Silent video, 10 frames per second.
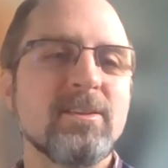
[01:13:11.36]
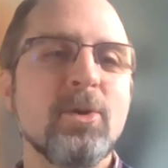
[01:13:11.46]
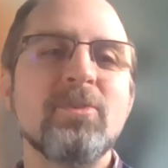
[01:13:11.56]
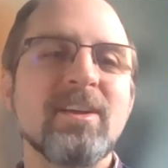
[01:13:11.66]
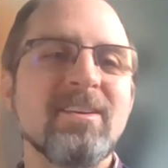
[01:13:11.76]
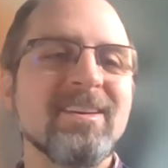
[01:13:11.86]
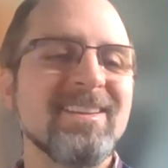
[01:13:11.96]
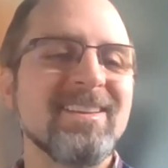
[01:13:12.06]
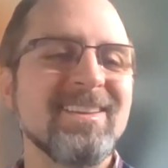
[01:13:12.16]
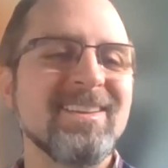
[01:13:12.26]
Go for it,
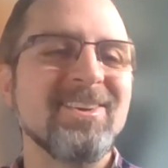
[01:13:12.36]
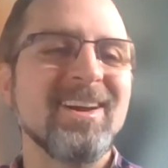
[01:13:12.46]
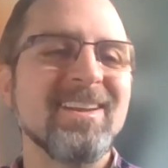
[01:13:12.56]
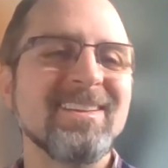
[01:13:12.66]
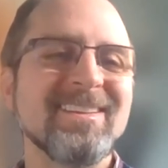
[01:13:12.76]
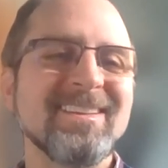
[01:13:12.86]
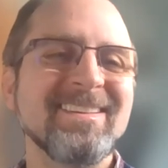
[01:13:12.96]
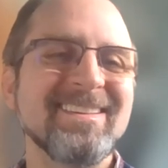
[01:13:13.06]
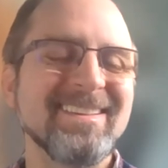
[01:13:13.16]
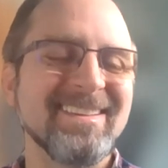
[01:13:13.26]
Elliot. You got
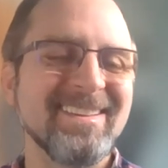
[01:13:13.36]
it.